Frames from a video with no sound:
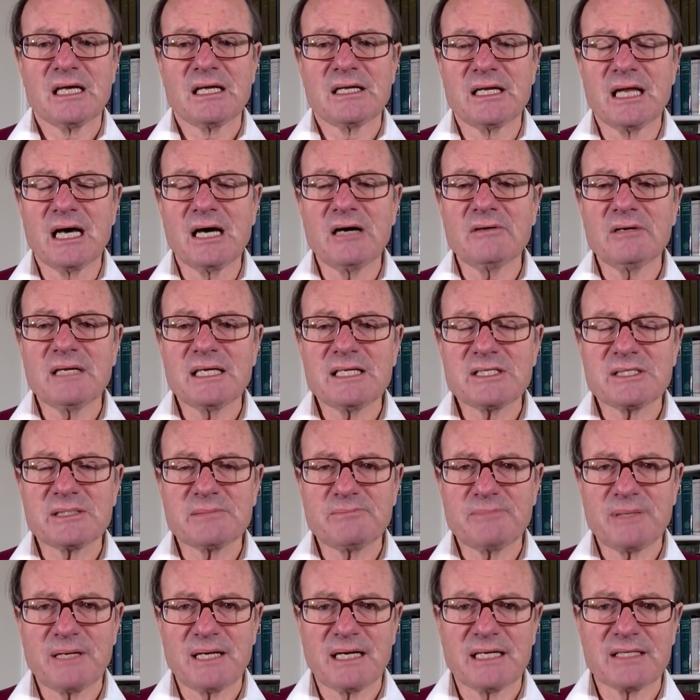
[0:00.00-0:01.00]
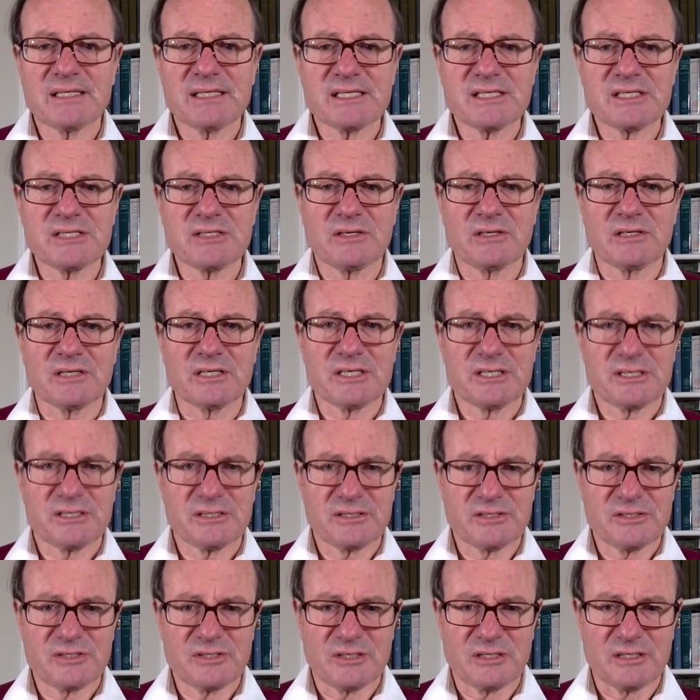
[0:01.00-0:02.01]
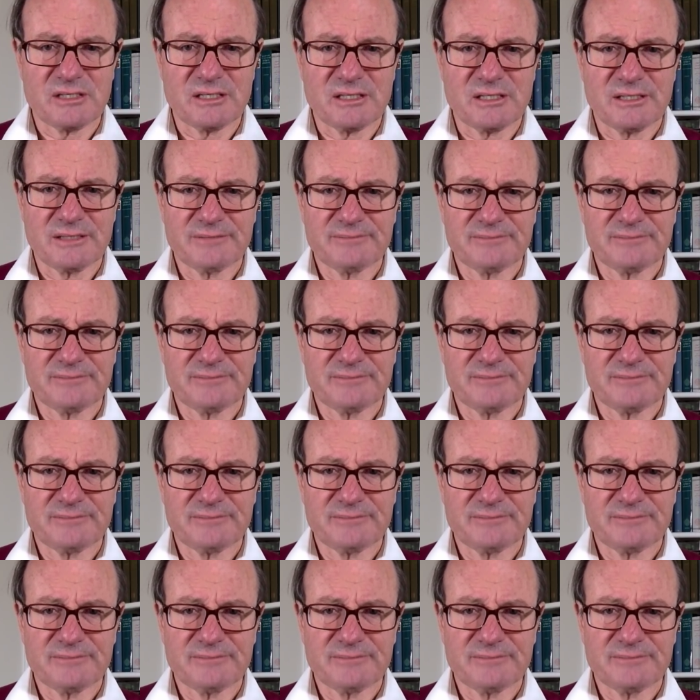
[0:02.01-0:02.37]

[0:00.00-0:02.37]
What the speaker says: Now let's apply this knowledge to the dollar.